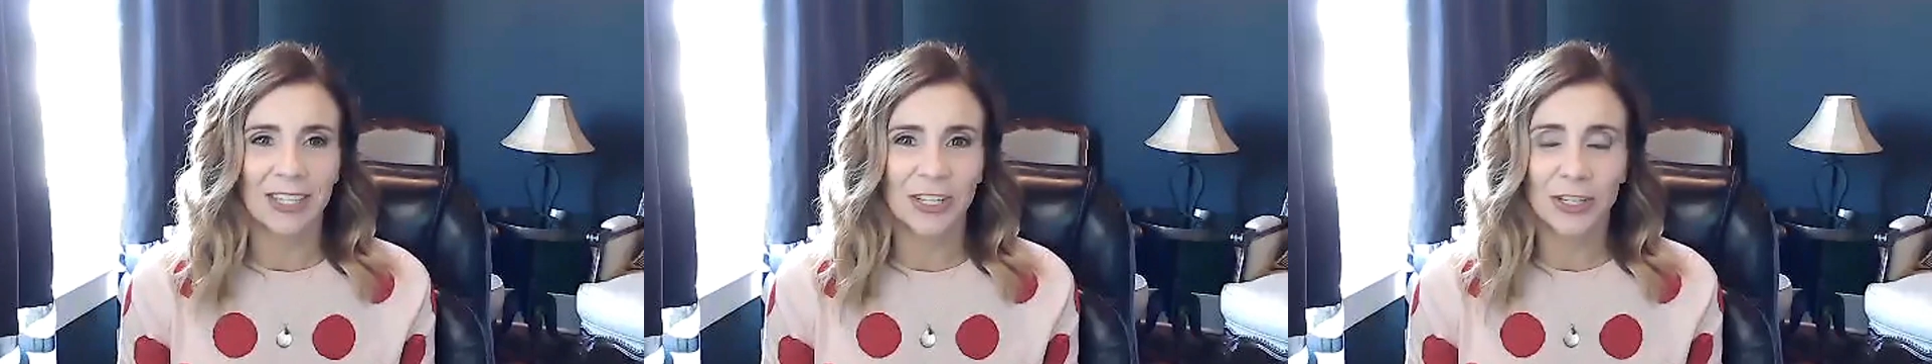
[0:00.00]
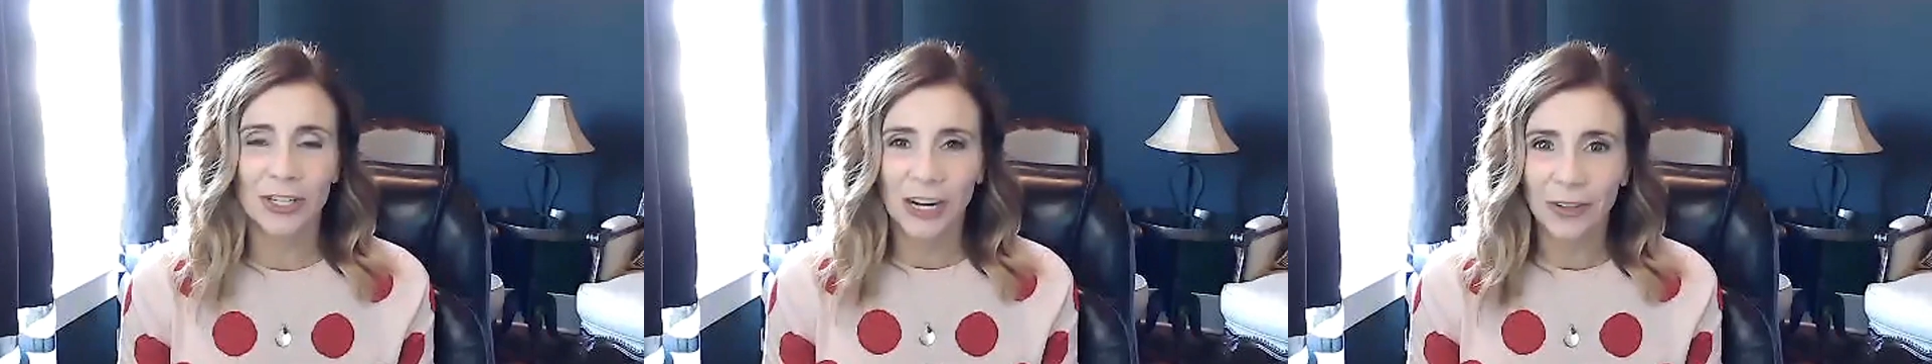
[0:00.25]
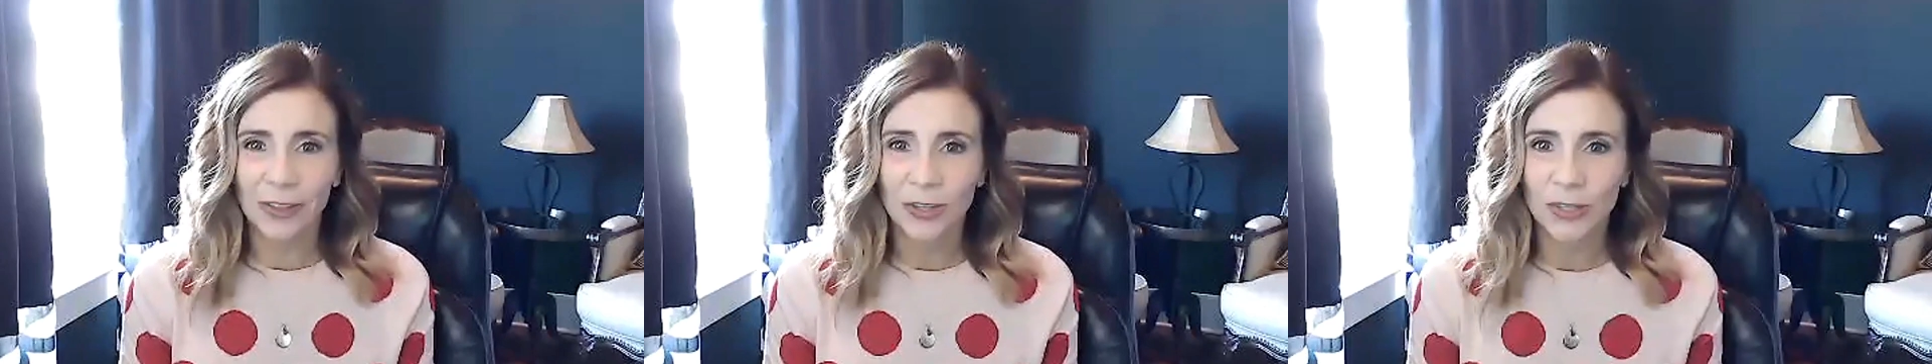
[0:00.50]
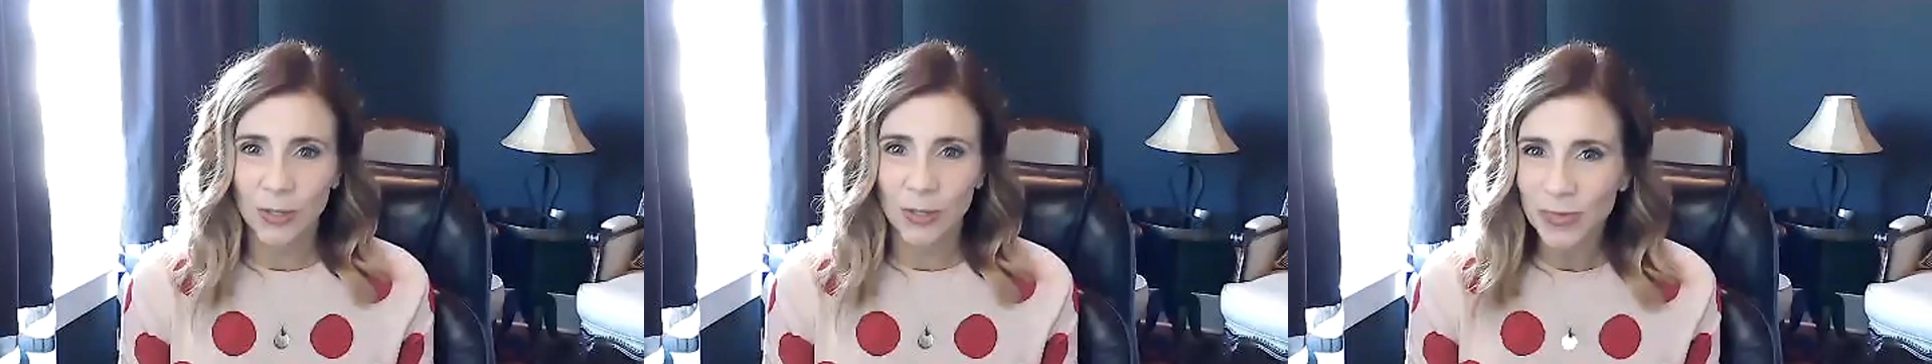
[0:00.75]
to share the
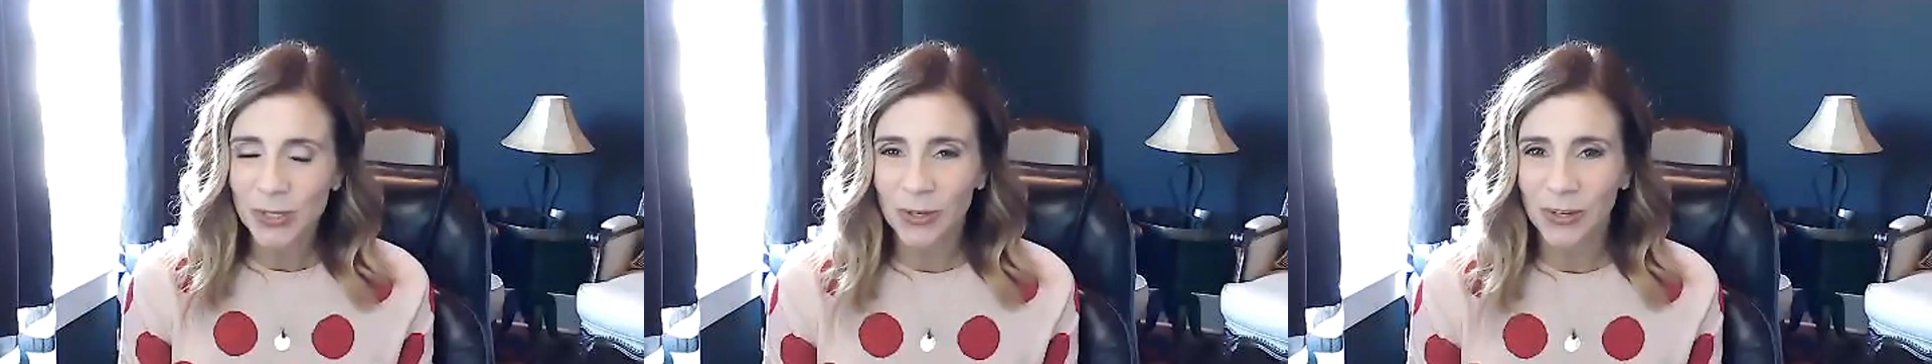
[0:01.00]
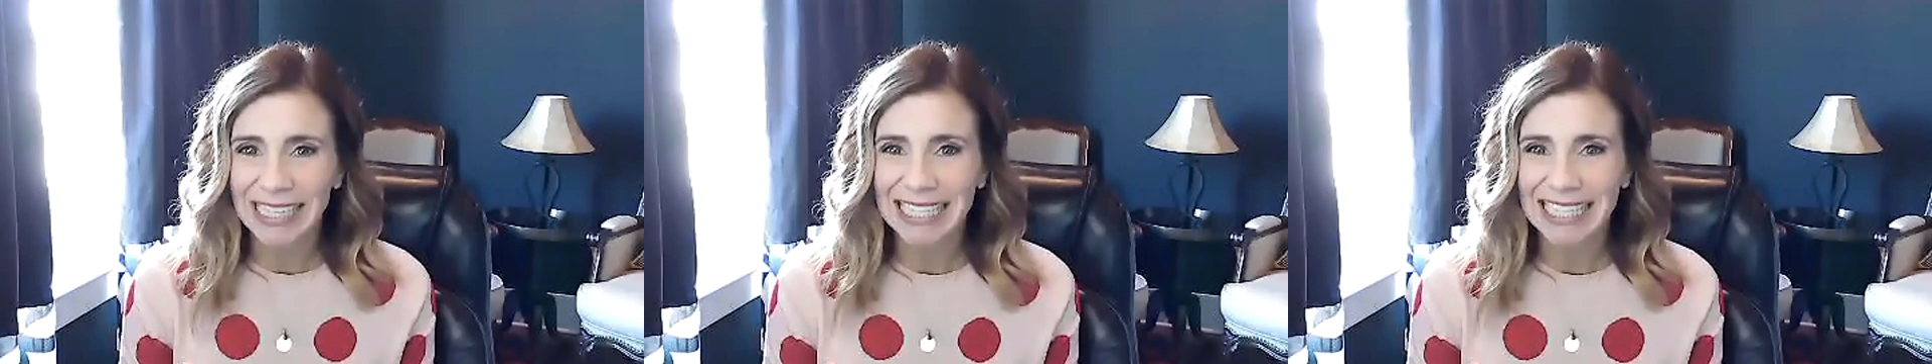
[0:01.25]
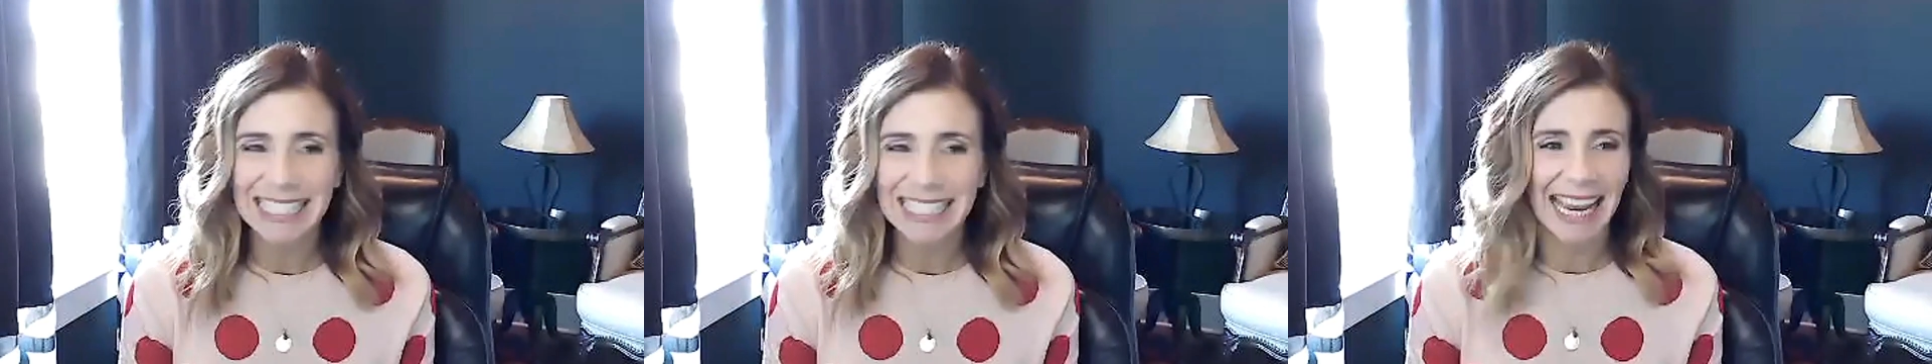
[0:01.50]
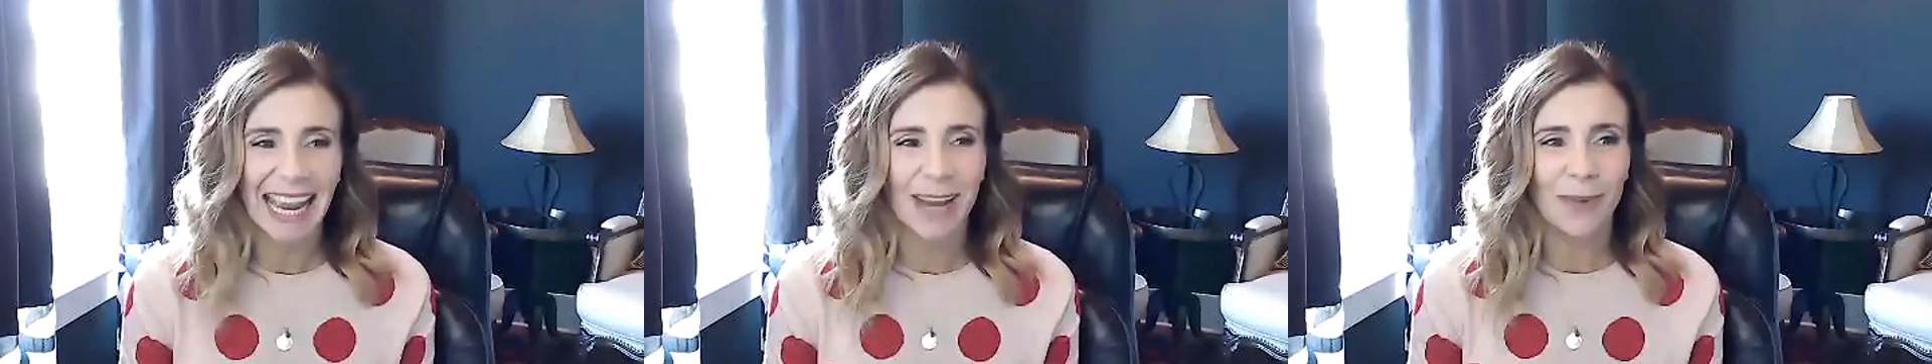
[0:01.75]
Zoom screen
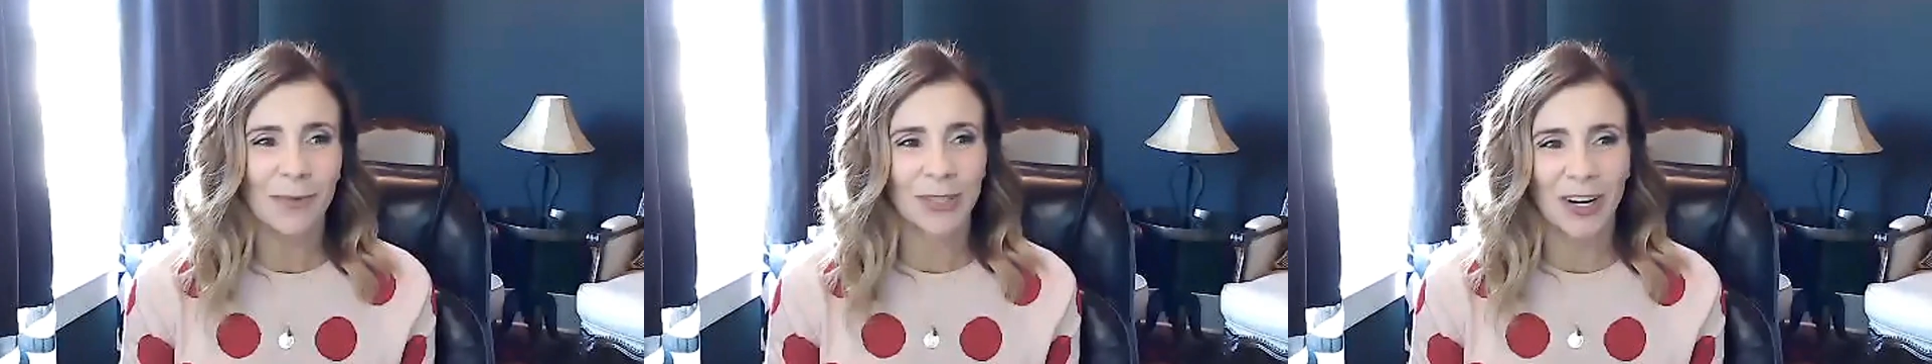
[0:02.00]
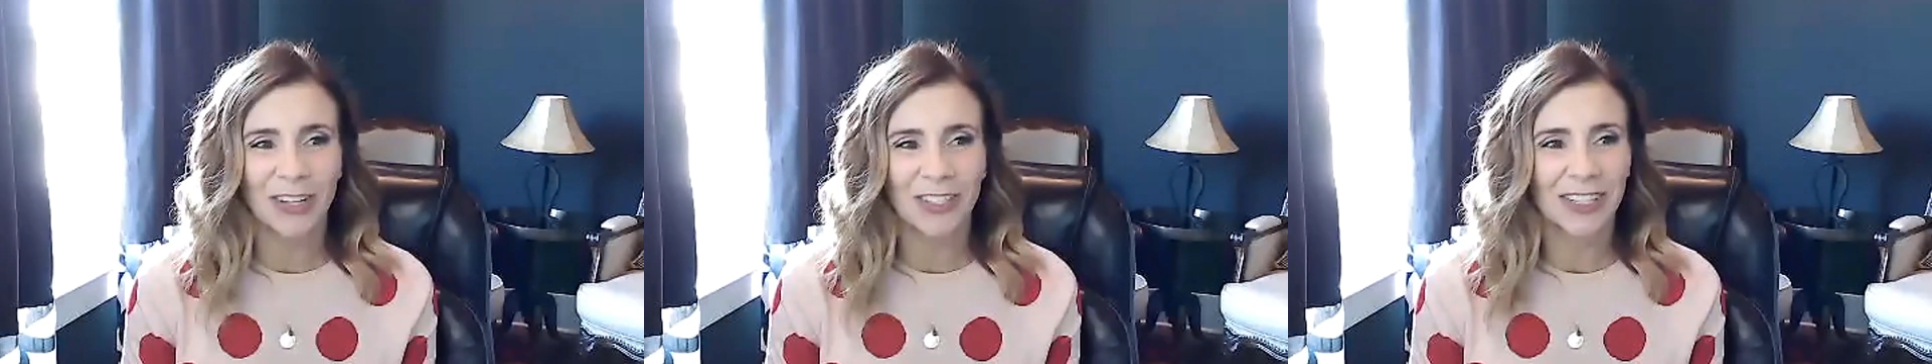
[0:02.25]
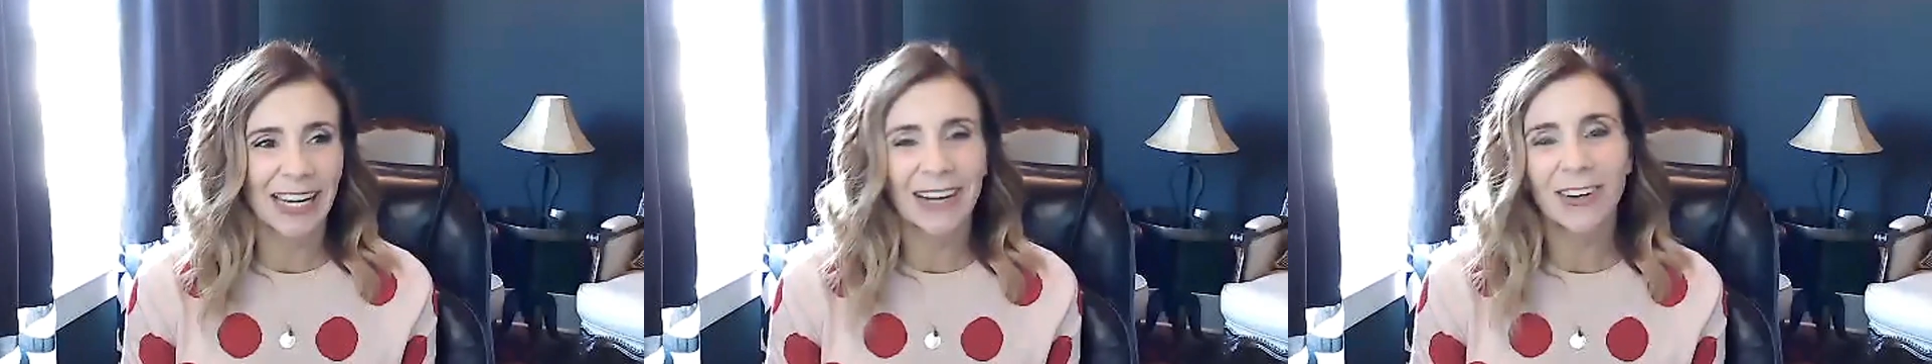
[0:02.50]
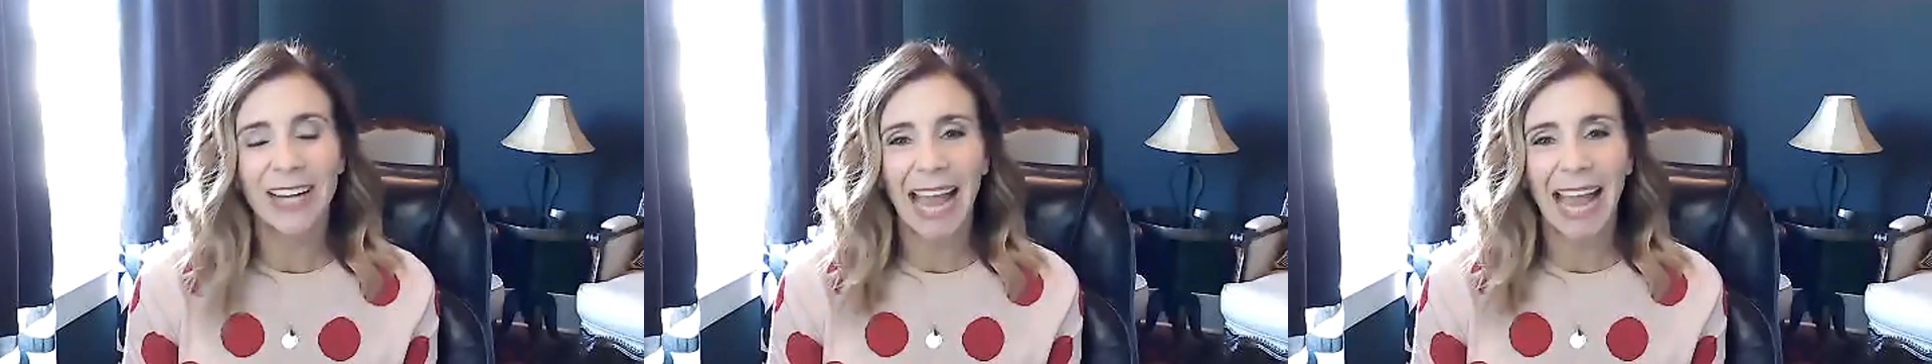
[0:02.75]
today with Doctor Nael